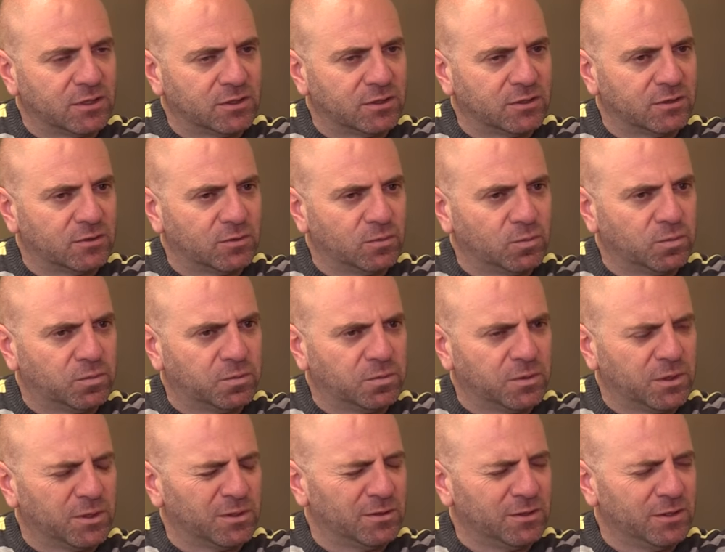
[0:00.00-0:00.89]
it
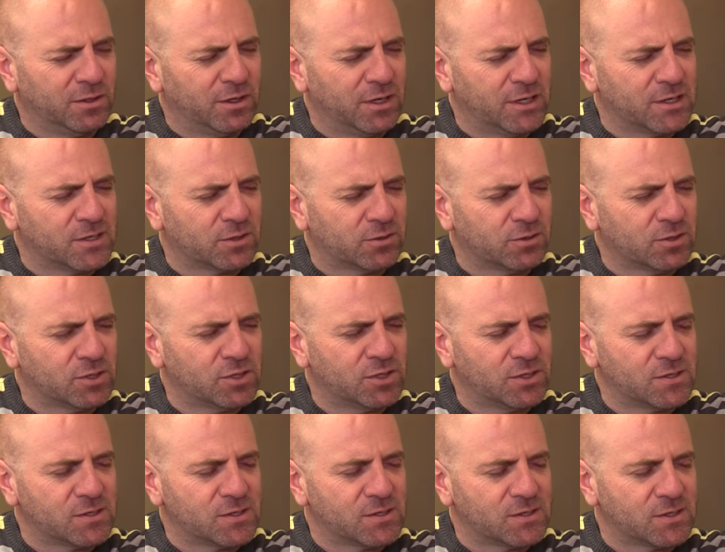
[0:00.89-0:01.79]
you know, as
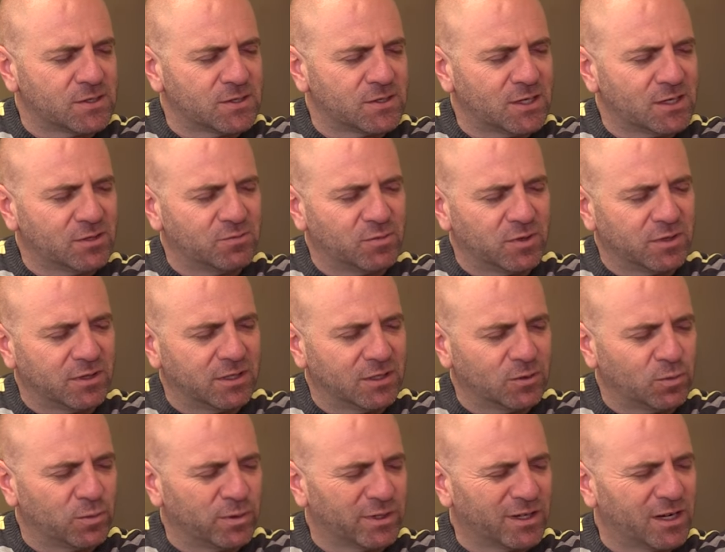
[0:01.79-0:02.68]
Christians, it's a statement
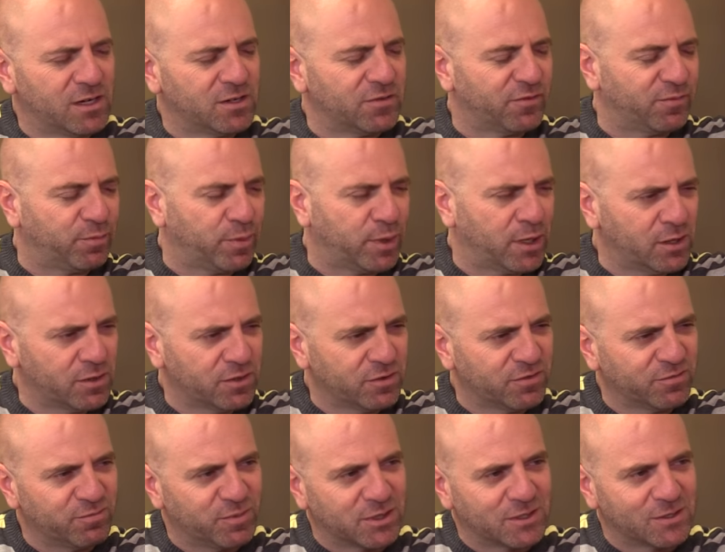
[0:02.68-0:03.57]
that we're kind of proud
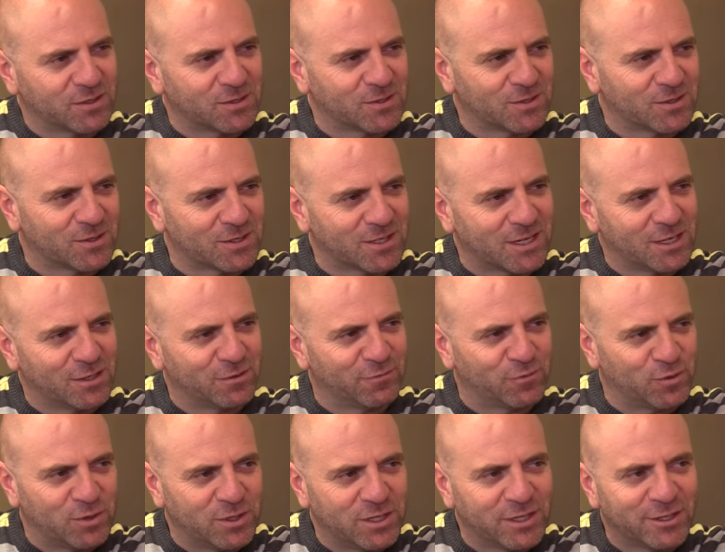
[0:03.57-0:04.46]
of because it's kind
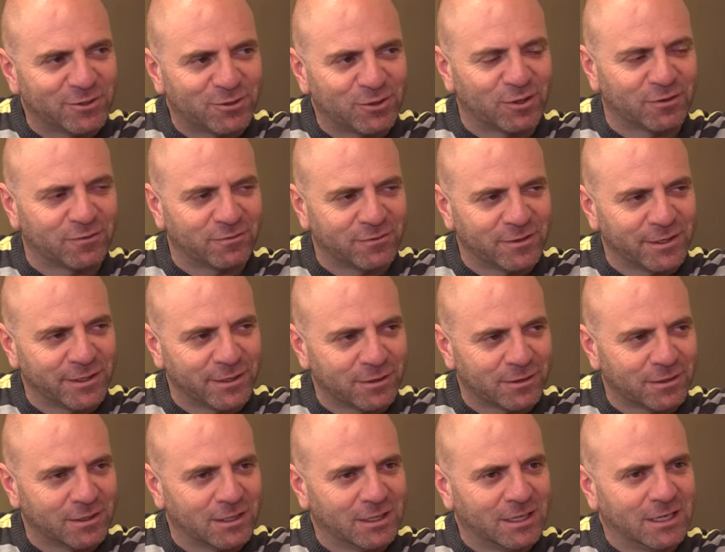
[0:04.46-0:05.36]
of unique to our
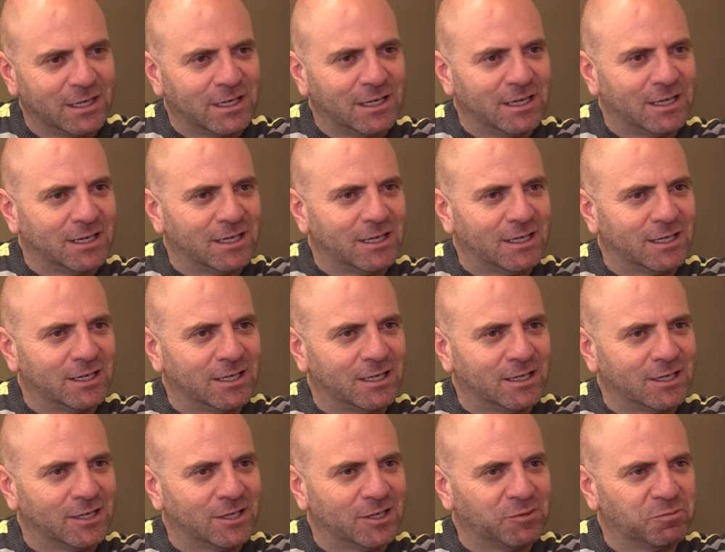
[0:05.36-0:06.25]
faith.
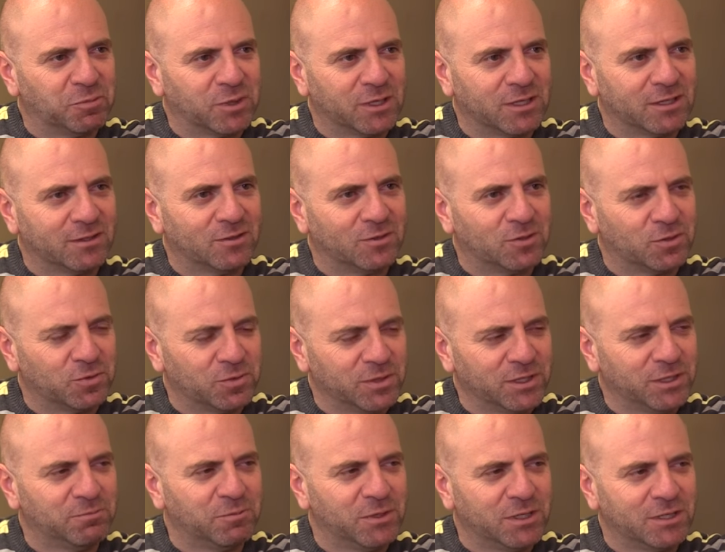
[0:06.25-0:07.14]
But to
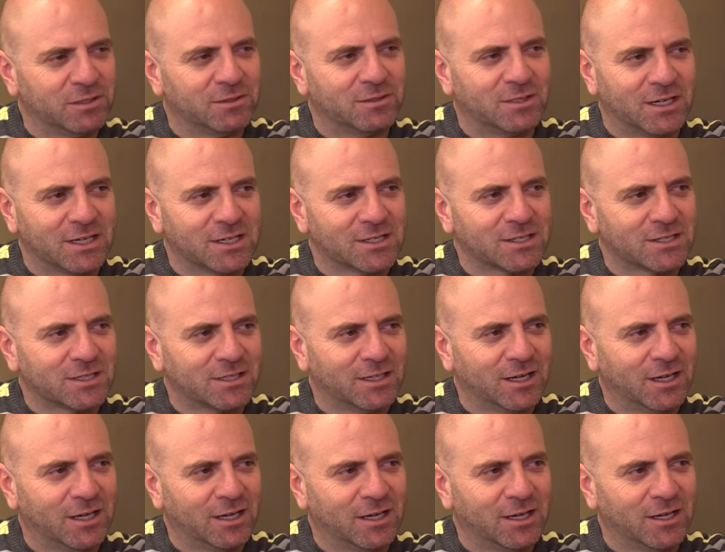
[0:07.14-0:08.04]
really begin to
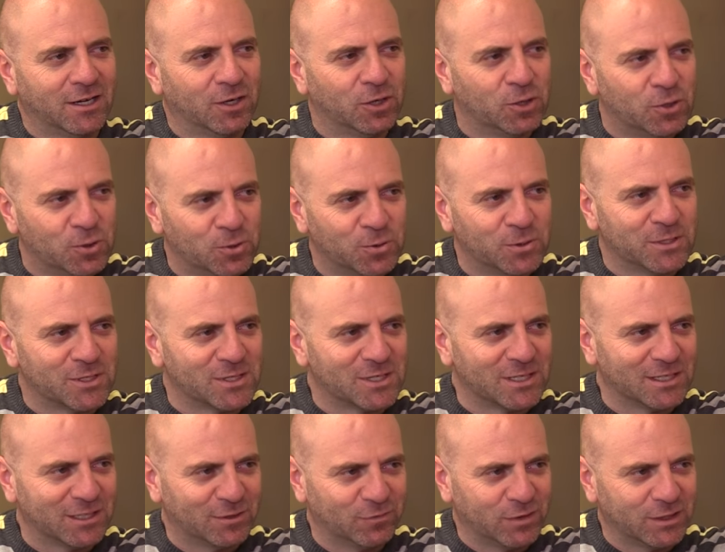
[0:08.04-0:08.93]
ask, who
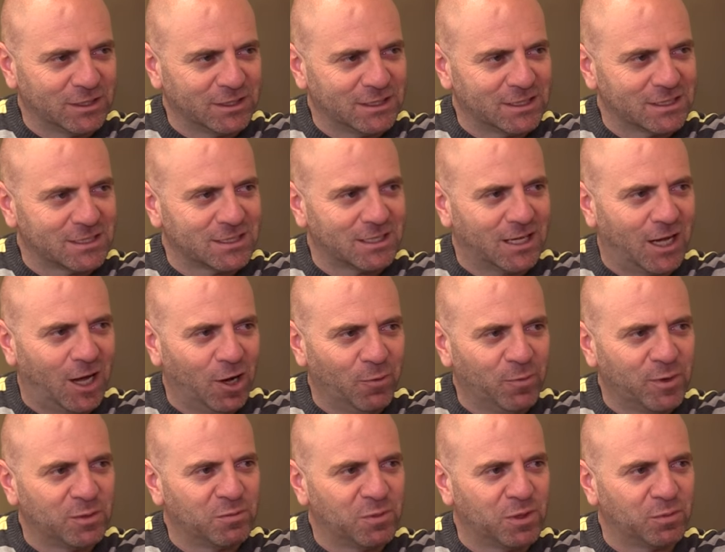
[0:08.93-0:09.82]
is living this? How
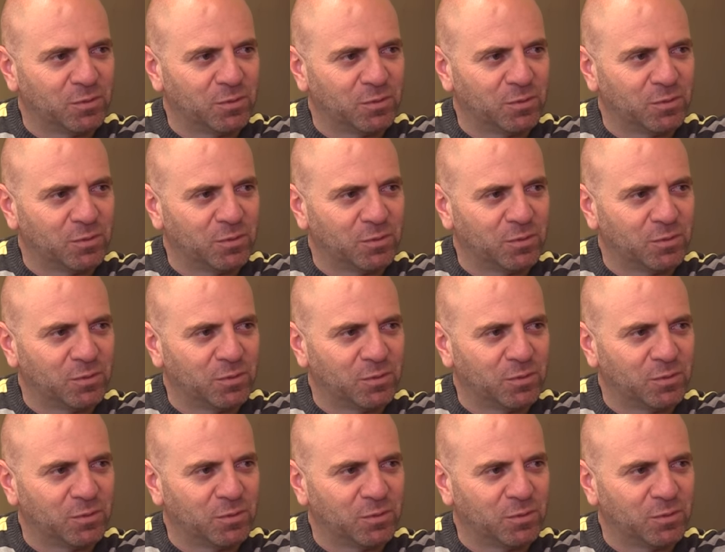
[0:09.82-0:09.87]
many